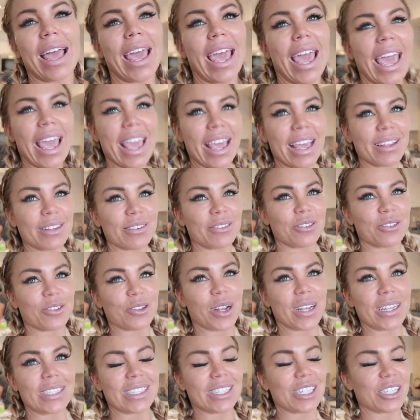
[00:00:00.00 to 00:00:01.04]
I hate
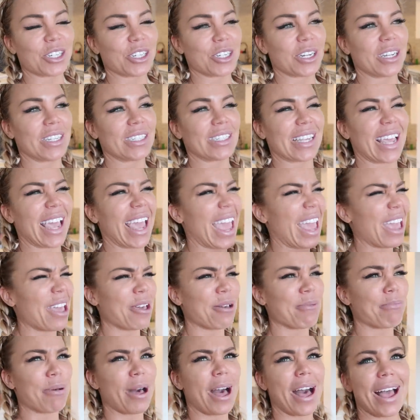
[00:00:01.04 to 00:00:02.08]
transitions, I hate
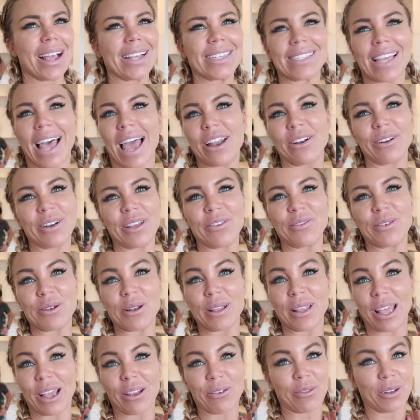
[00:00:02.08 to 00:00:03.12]
goodbyes. I don't
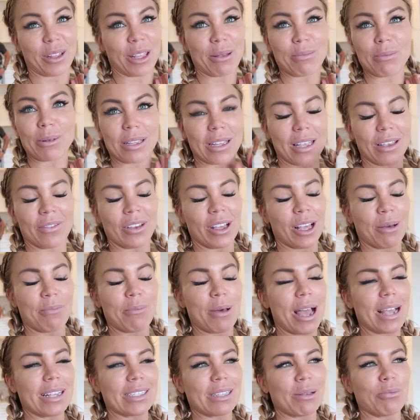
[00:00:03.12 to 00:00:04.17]
even like really believe in
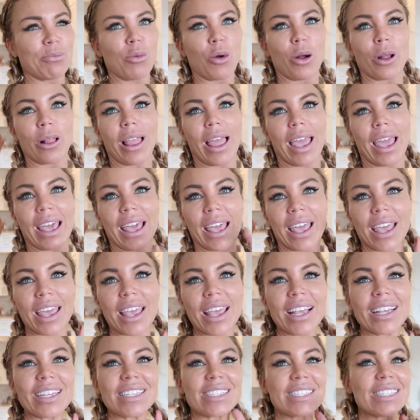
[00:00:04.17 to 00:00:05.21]
goodbyes. I'm more like,
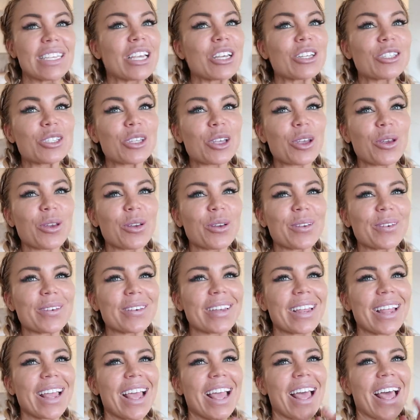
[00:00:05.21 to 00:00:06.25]
see you
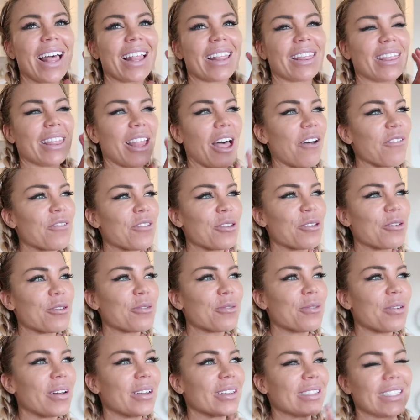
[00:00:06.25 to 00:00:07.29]
soon, love
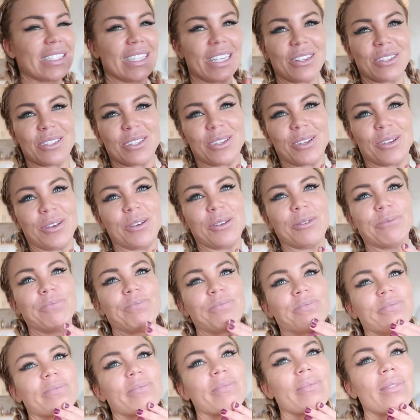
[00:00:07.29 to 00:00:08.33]
you, see you soon.